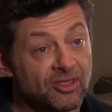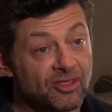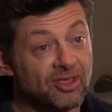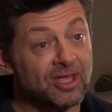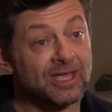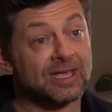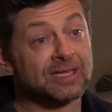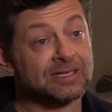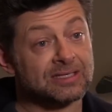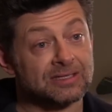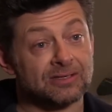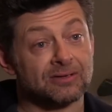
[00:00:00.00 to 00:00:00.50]

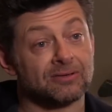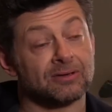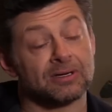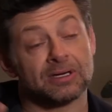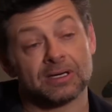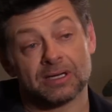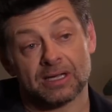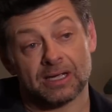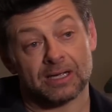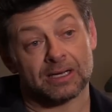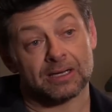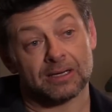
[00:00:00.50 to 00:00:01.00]
theatre
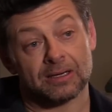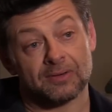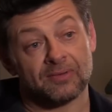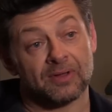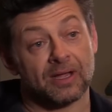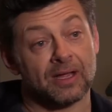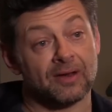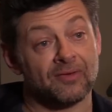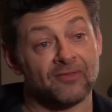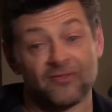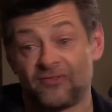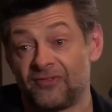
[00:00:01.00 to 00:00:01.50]
and, and,
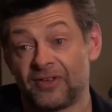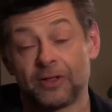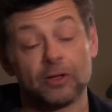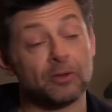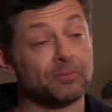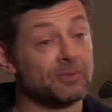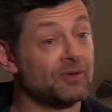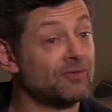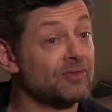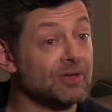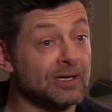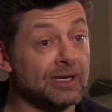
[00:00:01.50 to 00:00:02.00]
and
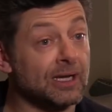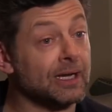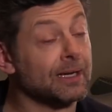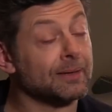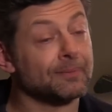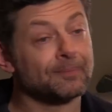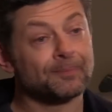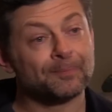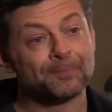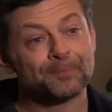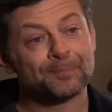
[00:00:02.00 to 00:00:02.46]
film, if you like.